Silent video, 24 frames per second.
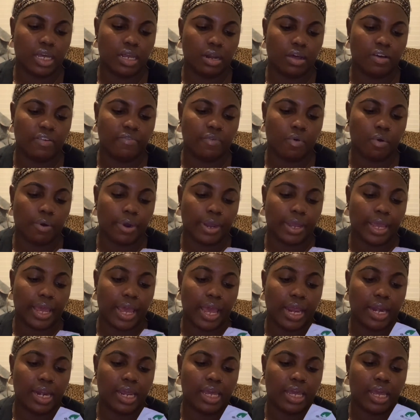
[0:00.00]
of
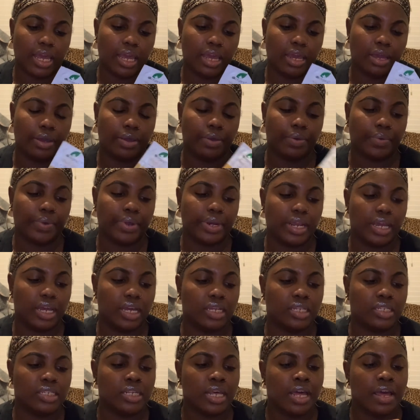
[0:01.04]
organic
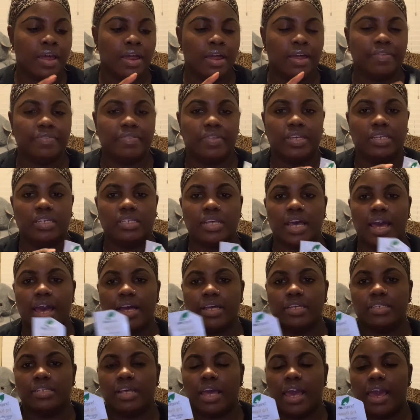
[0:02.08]
ingredients. This
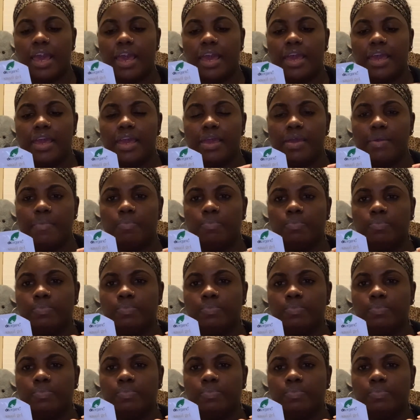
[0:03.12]
has a